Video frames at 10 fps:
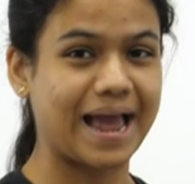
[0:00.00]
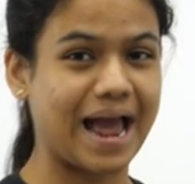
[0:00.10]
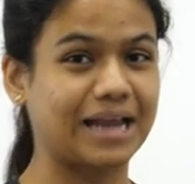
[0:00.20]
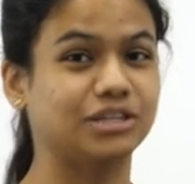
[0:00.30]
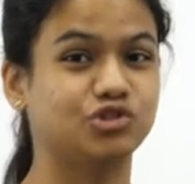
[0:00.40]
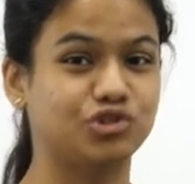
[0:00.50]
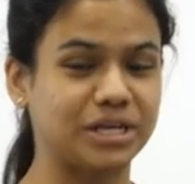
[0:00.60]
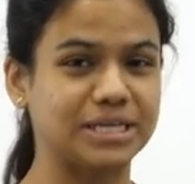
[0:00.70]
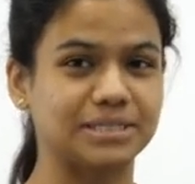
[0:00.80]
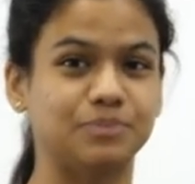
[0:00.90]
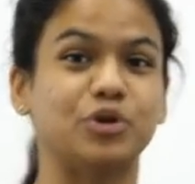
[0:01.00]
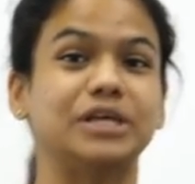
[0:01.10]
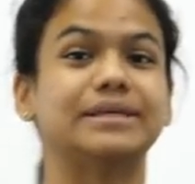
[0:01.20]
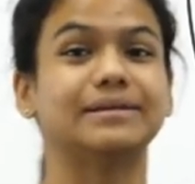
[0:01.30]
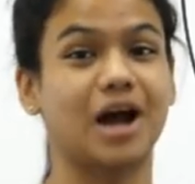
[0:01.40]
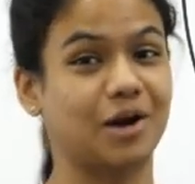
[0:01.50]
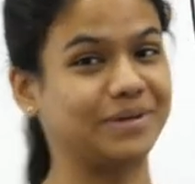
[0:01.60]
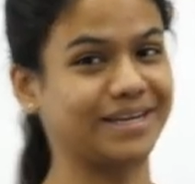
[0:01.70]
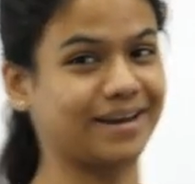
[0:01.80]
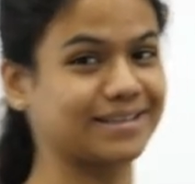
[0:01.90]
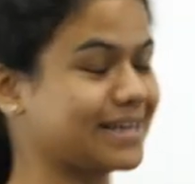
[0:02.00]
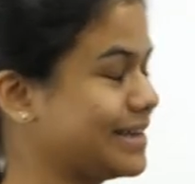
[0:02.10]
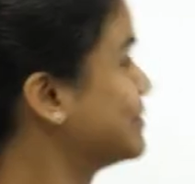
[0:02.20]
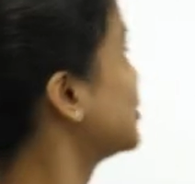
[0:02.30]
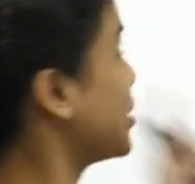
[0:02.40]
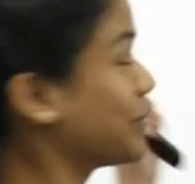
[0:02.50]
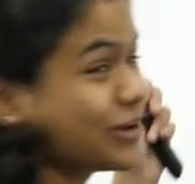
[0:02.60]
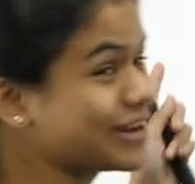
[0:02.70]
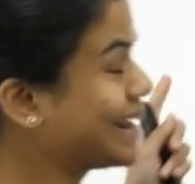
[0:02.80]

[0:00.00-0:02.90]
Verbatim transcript: and trees breathe in carbon dioxide. So I'm going to